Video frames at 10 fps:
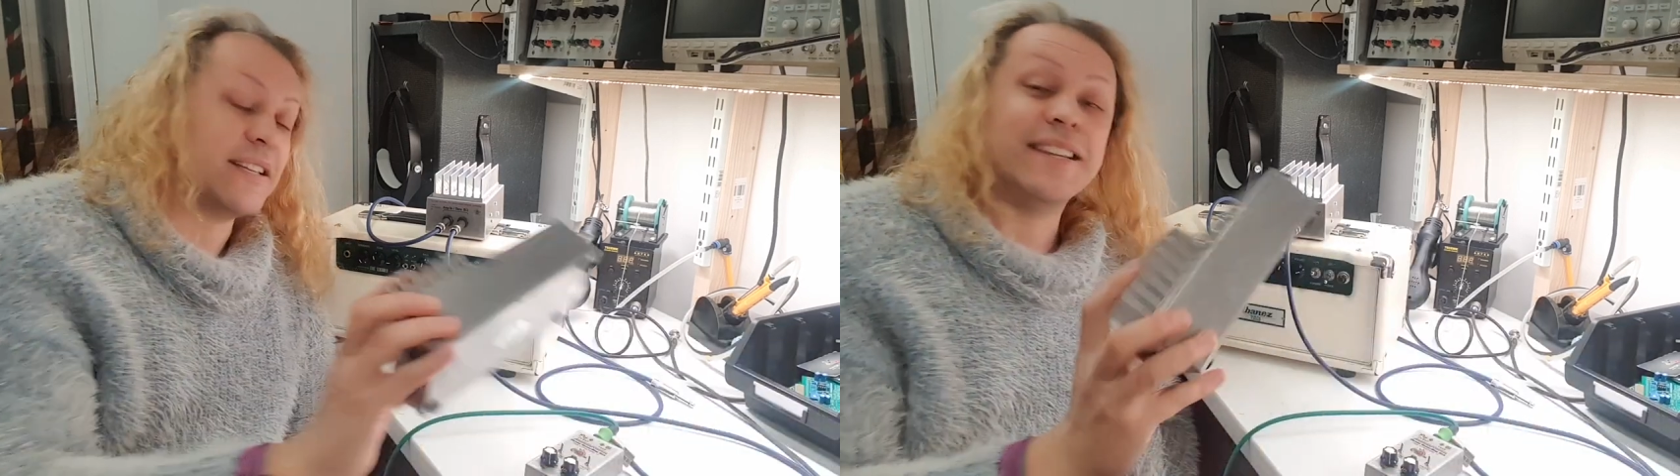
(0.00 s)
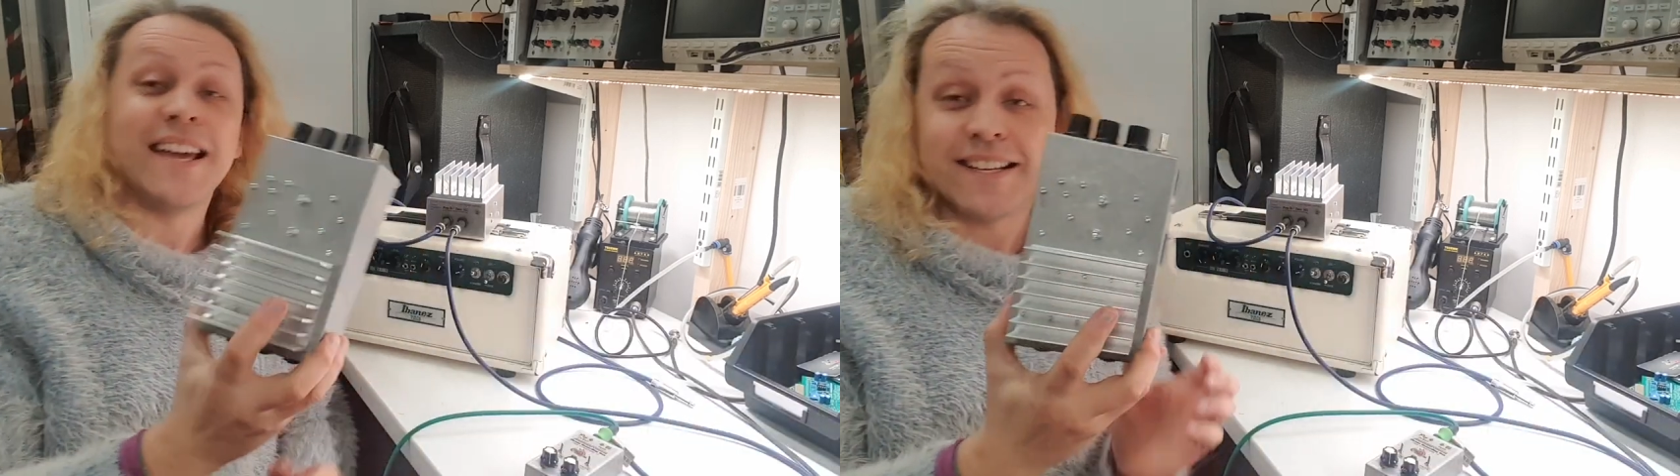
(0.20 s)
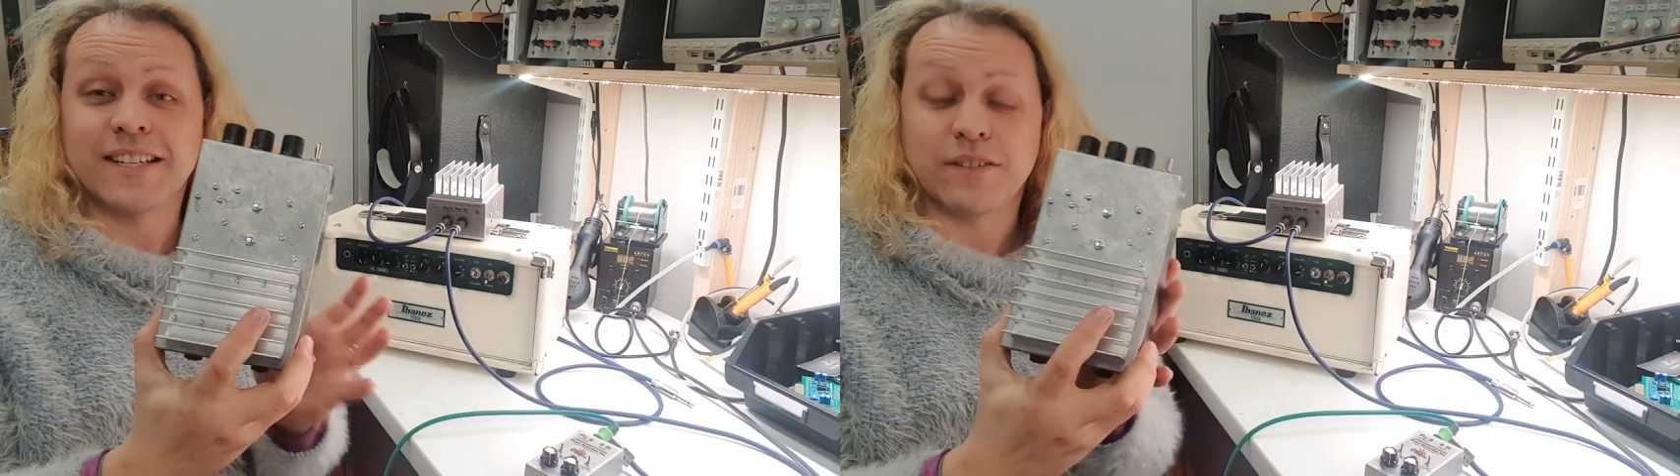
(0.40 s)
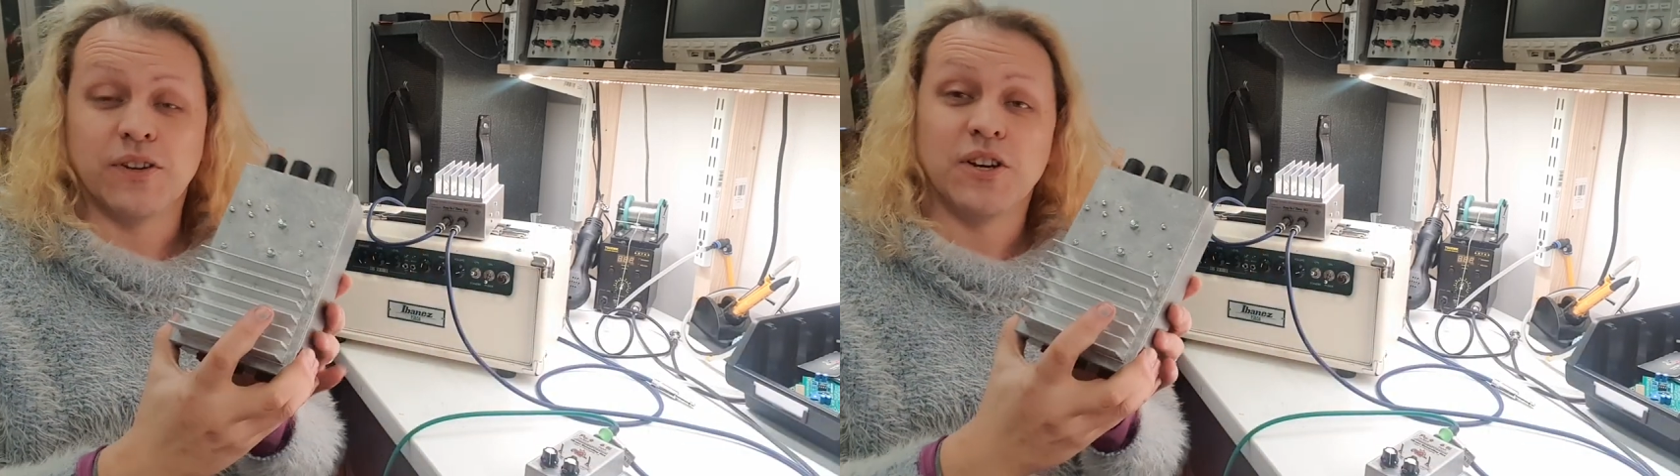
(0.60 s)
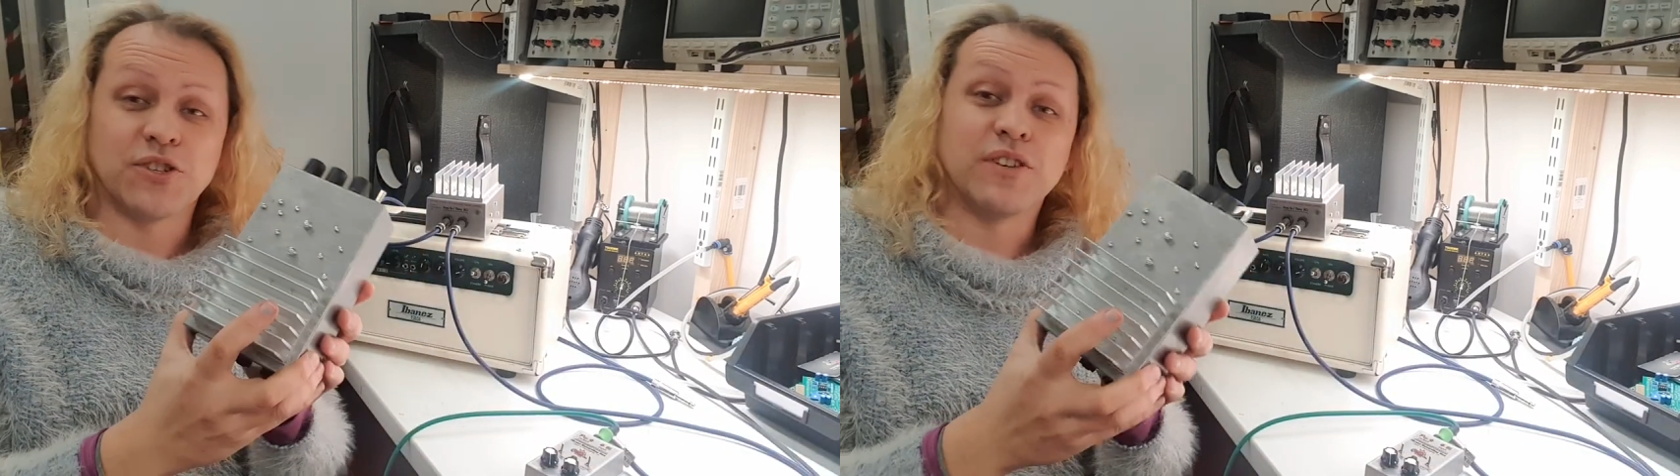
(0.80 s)
the latest
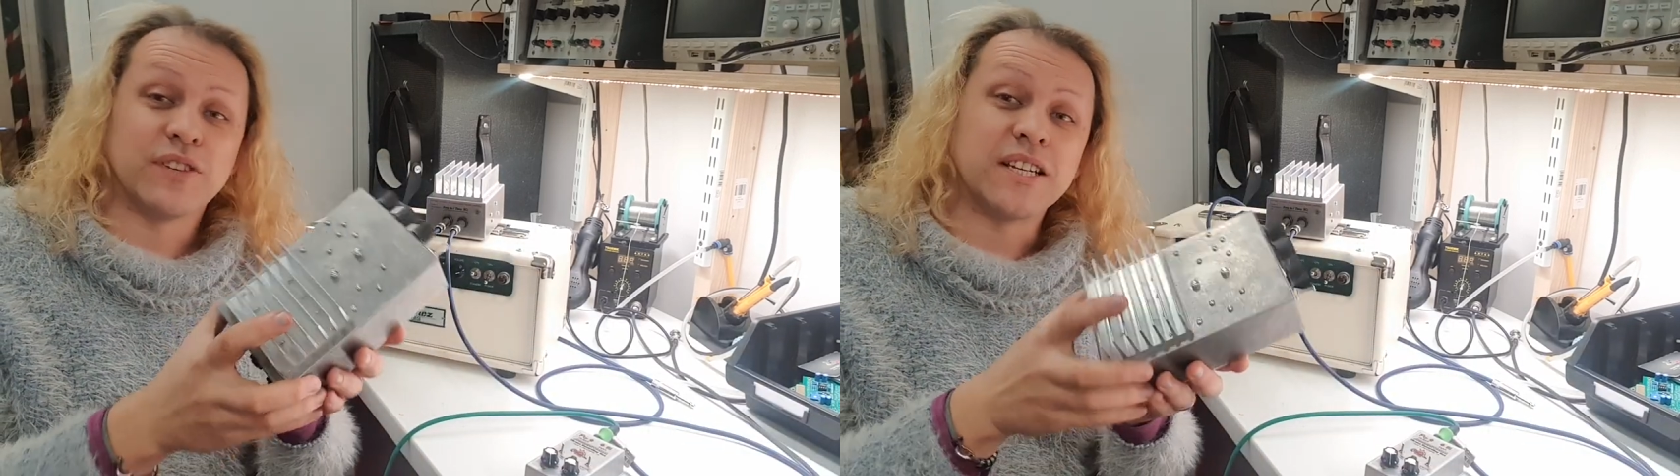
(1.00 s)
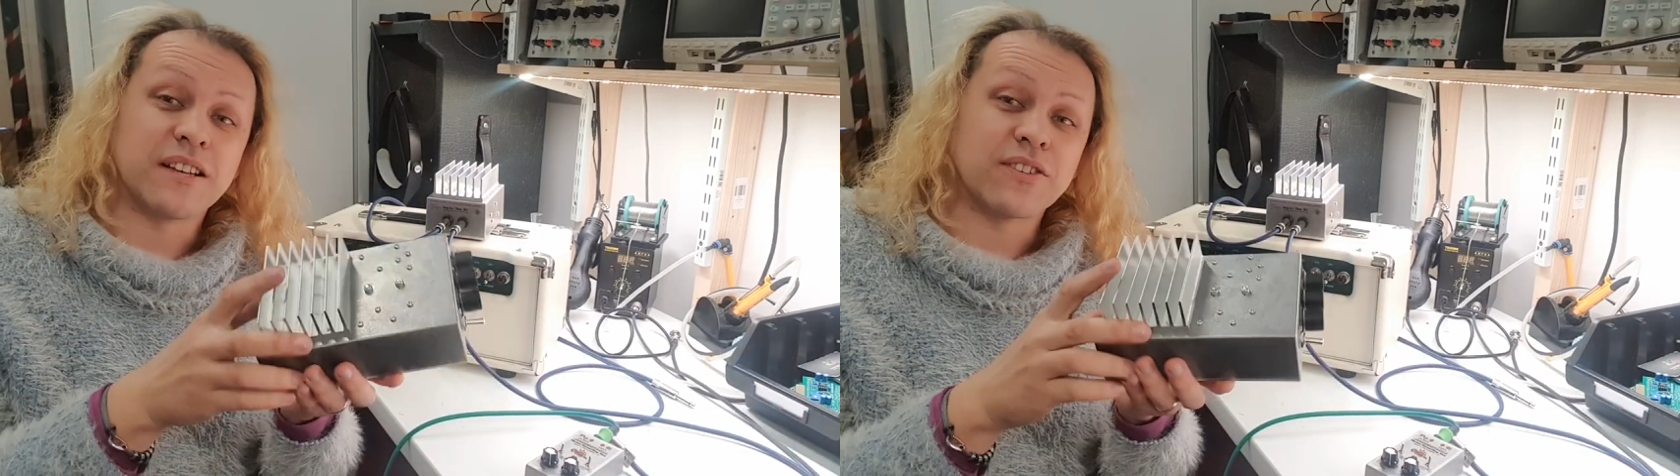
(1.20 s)
version of these,